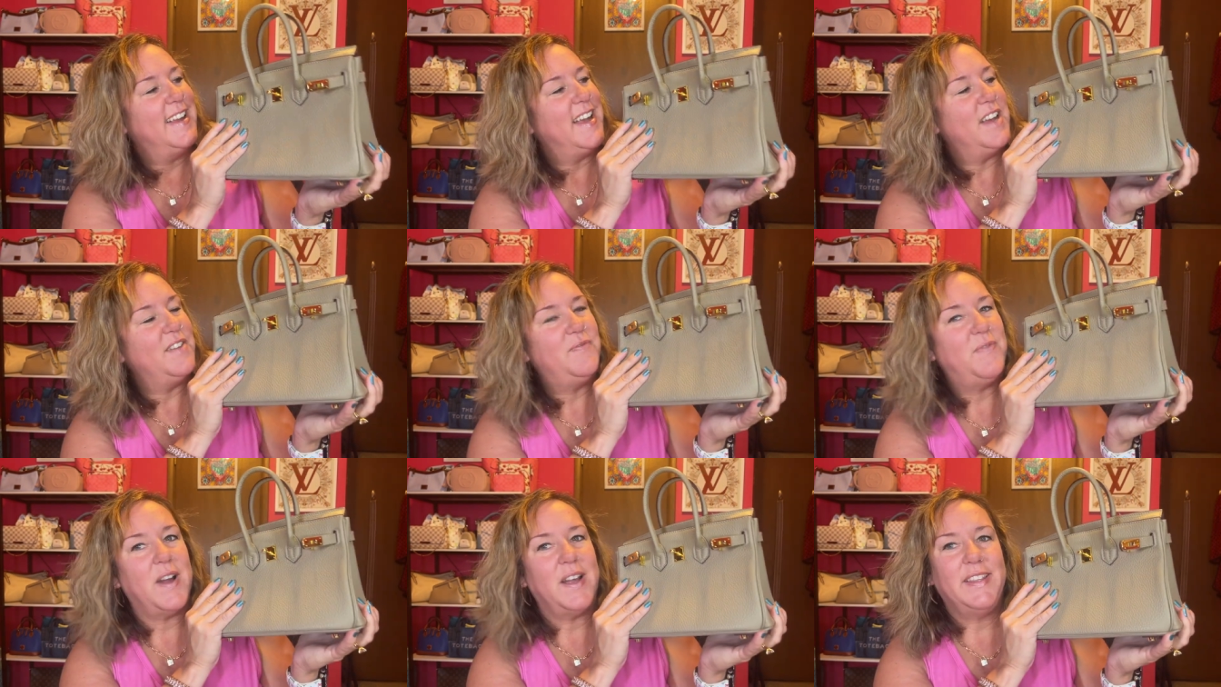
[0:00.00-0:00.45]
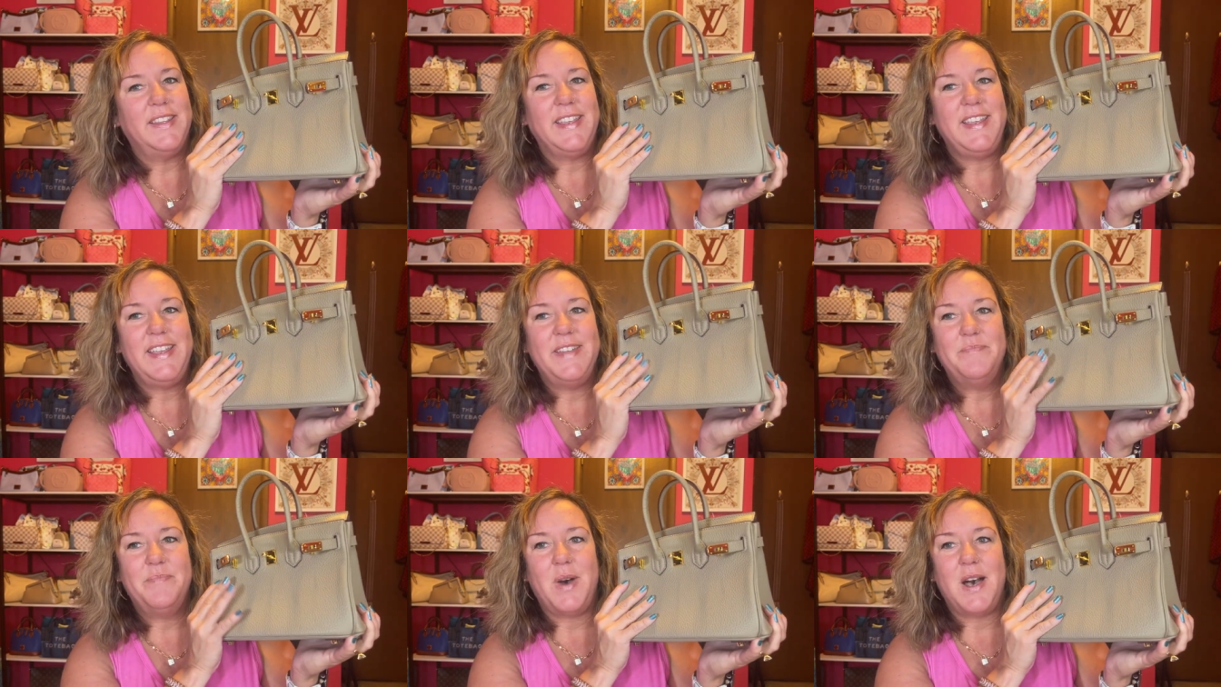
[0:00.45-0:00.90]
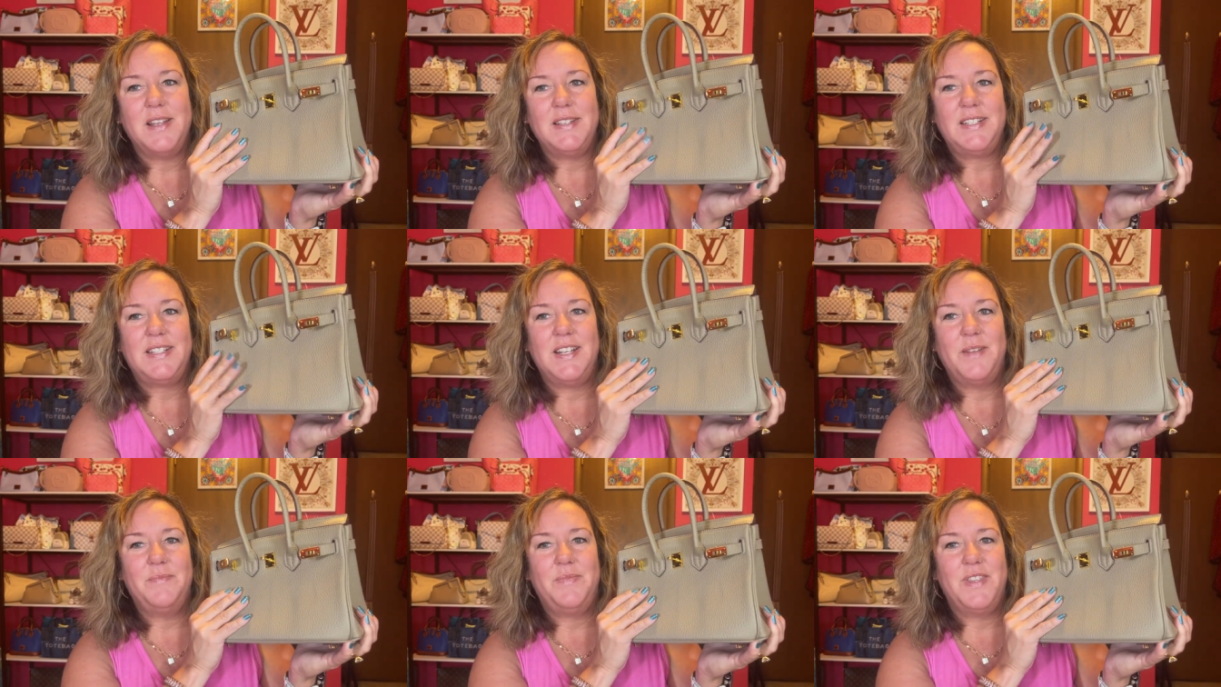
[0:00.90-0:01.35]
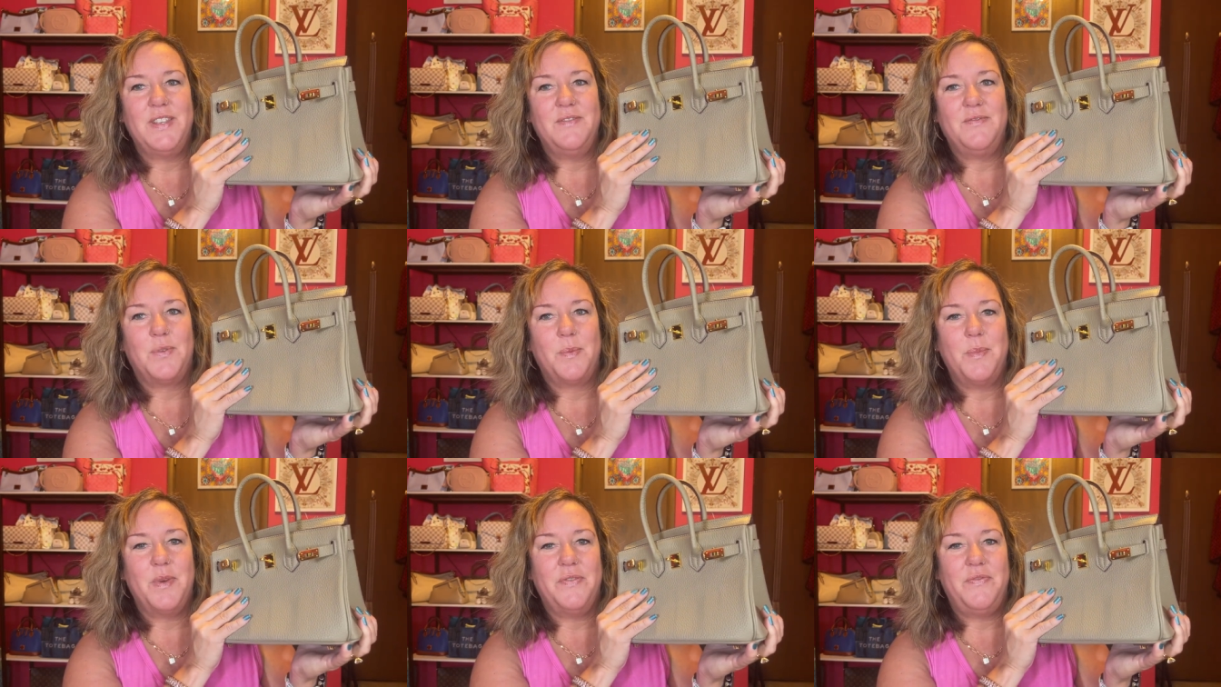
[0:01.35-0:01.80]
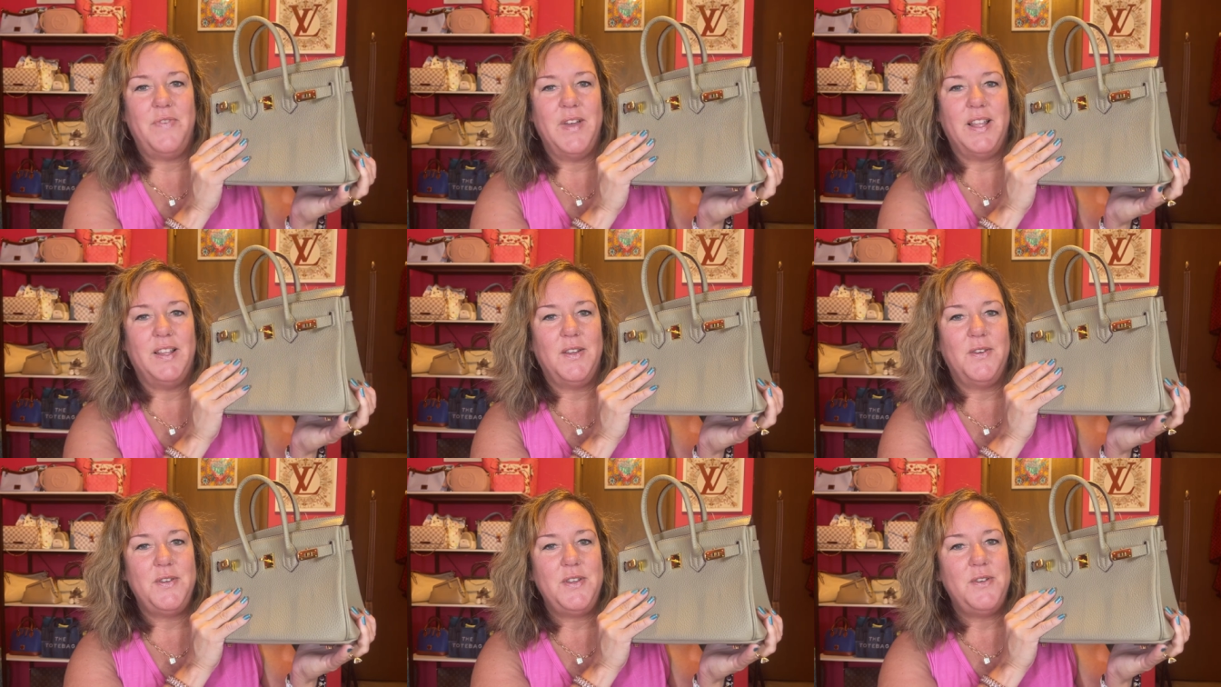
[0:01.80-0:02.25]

I finally bought something from a fellow